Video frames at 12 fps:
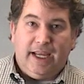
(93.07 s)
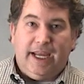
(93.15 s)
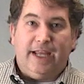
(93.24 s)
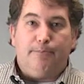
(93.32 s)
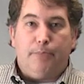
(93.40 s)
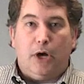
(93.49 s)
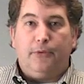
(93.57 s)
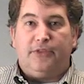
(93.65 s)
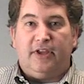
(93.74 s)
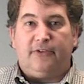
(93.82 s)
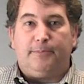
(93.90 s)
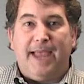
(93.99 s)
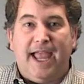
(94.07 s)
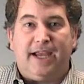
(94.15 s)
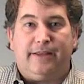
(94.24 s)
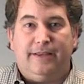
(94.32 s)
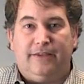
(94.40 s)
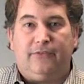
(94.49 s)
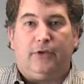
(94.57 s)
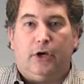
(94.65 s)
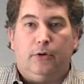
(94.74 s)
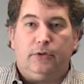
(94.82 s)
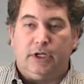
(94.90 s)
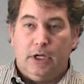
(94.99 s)
in both this bag and this
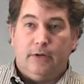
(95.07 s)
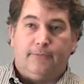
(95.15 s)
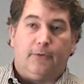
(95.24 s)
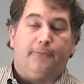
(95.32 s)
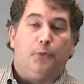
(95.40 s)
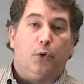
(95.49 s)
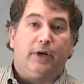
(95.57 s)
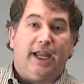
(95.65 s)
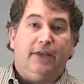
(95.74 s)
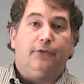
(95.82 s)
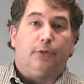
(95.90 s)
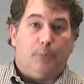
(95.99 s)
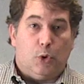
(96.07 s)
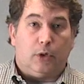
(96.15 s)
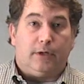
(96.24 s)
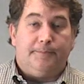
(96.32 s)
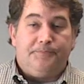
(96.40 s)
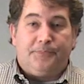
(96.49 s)
tote for 4 days or more.